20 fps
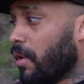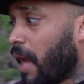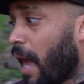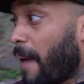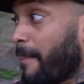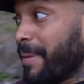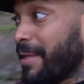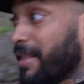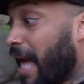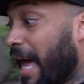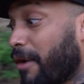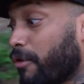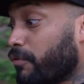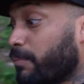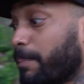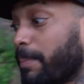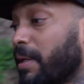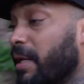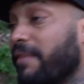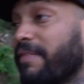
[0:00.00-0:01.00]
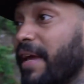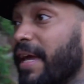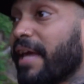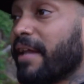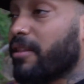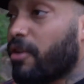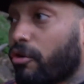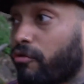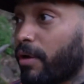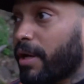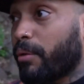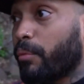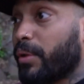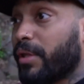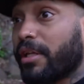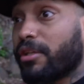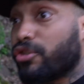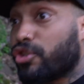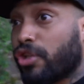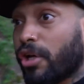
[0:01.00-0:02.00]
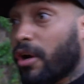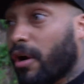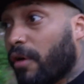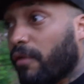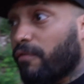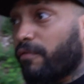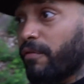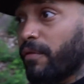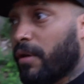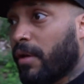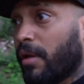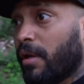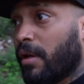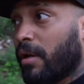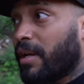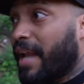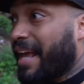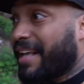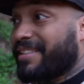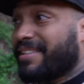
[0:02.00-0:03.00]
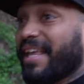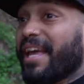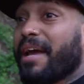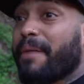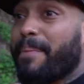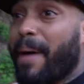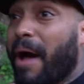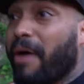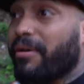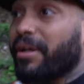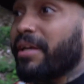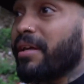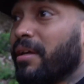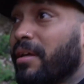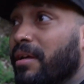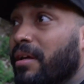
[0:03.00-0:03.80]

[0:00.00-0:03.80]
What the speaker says: I mean, I don't believe they're getting the credit what they deserve. Like, think about it.